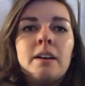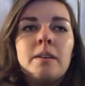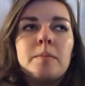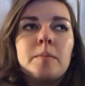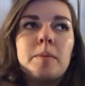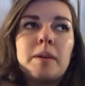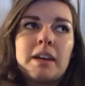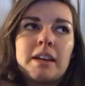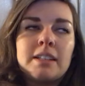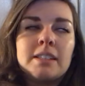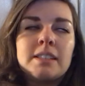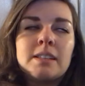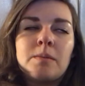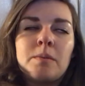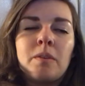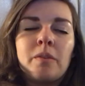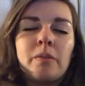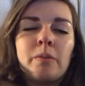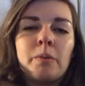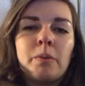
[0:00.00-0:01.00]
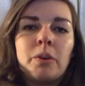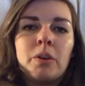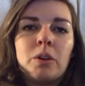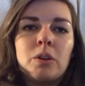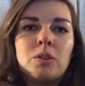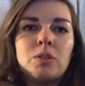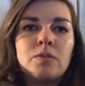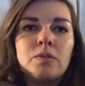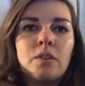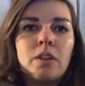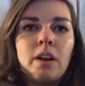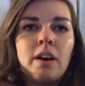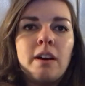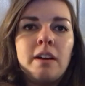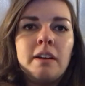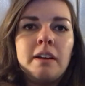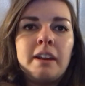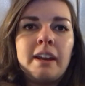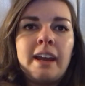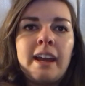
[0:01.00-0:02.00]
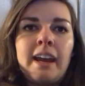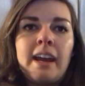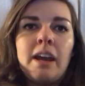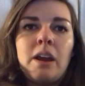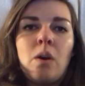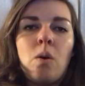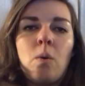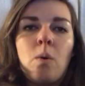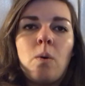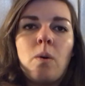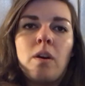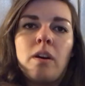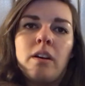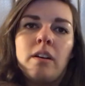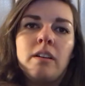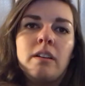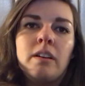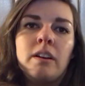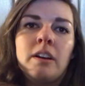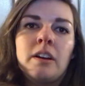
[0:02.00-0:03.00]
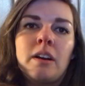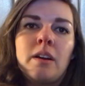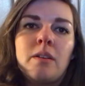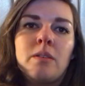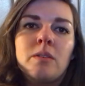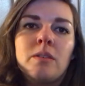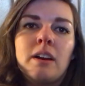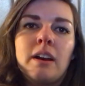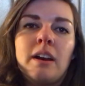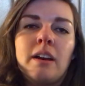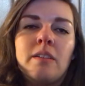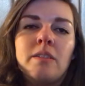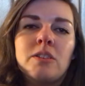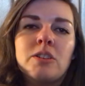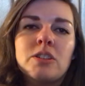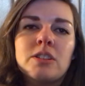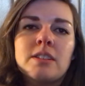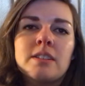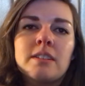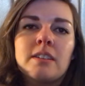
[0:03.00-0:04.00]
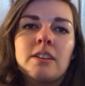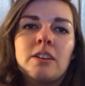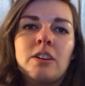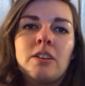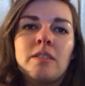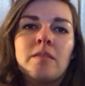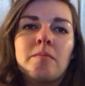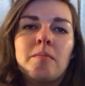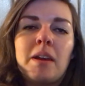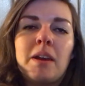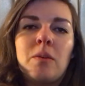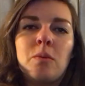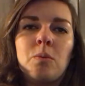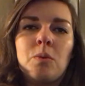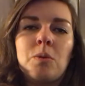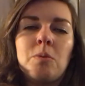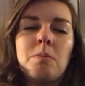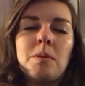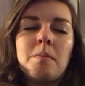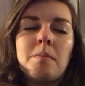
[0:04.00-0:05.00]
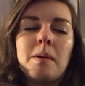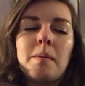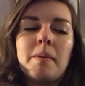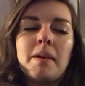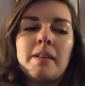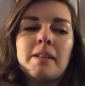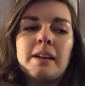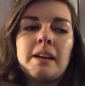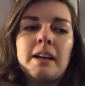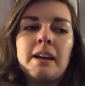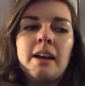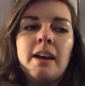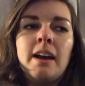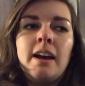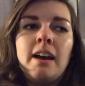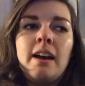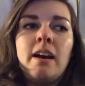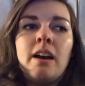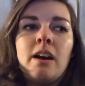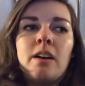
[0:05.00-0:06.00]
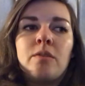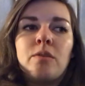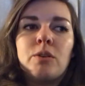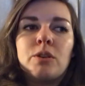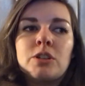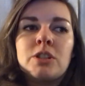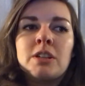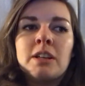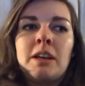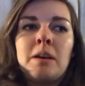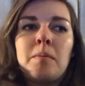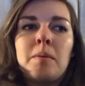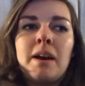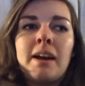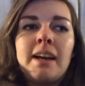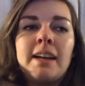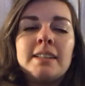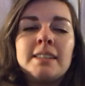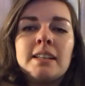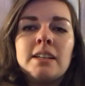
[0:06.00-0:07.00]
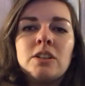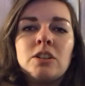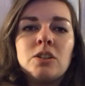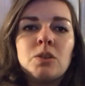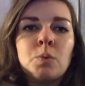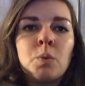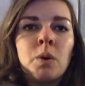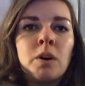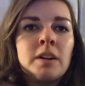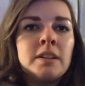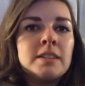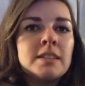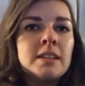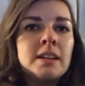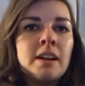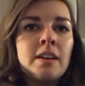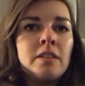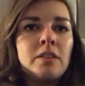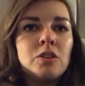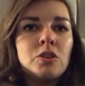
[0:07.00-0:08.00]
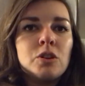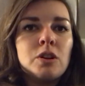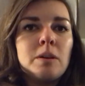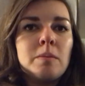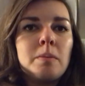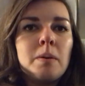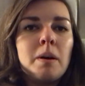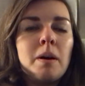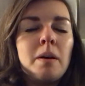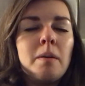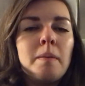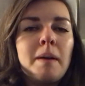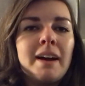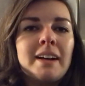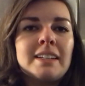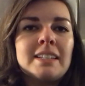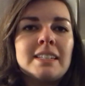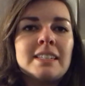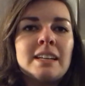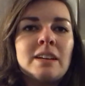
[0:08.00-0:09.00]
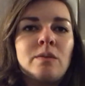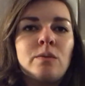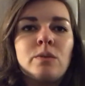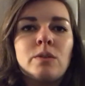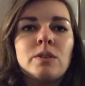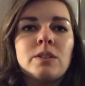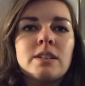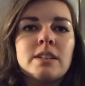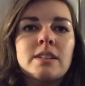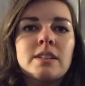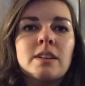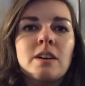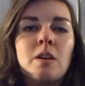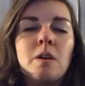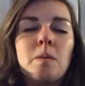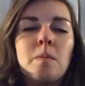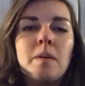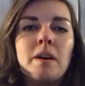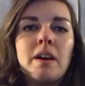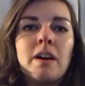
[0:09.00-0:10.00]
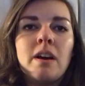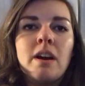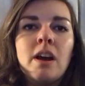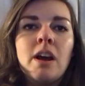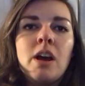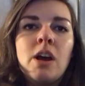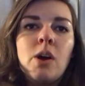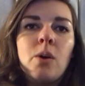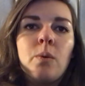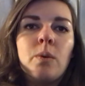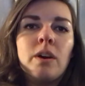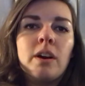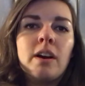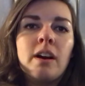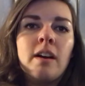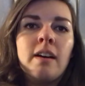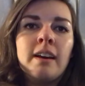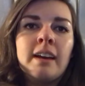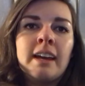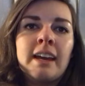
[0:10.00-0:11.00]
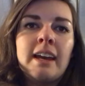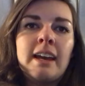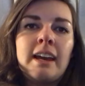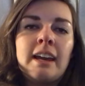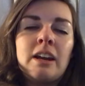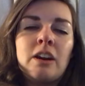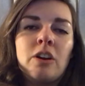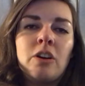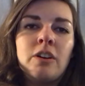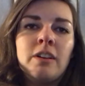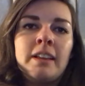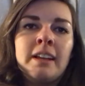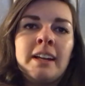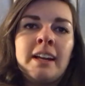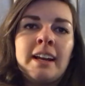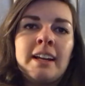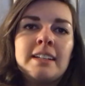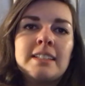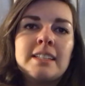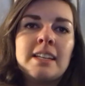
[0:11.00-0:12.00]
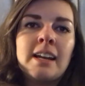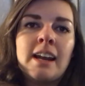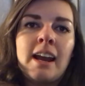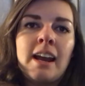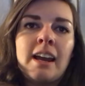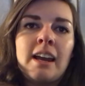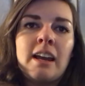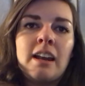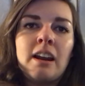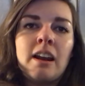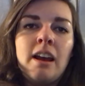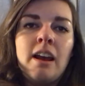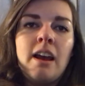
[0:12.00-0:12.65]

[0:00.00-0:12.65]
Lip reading: because some of them were closed for the holiday, or I just couldn't make room in my belly, unfortunately. But I guess that just warrants another trip back to San Francisco. But we're calling it an early night tonight,